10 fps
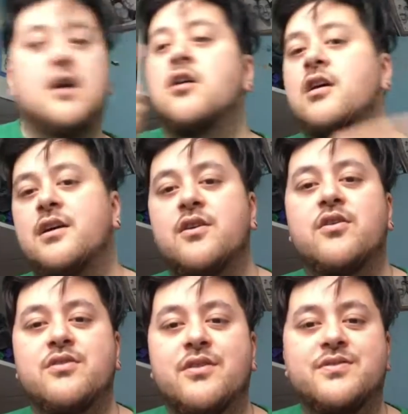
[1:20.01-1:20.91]
Alright, they're
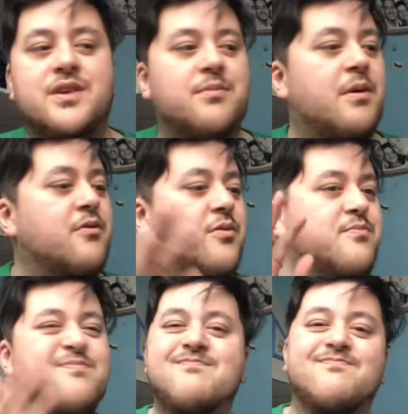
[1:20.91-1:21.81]
on the other side of my room.
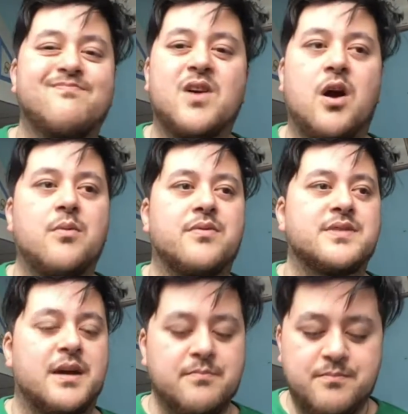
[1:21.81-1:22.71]
Can't be bothered to
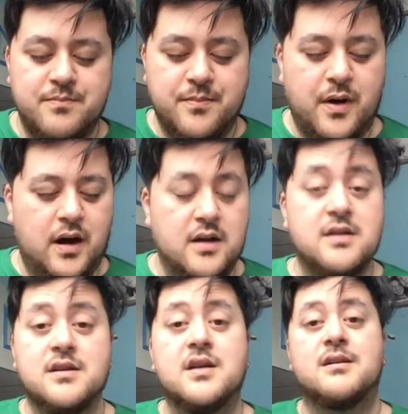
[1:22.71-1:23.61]
get them, but
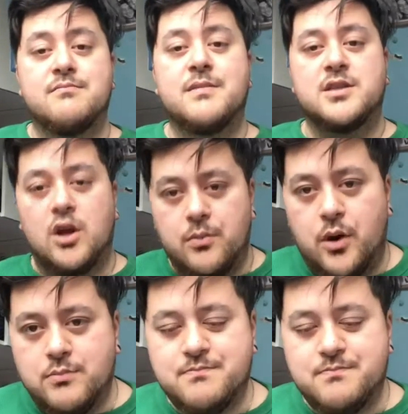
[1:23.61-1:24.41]
there's a lot more.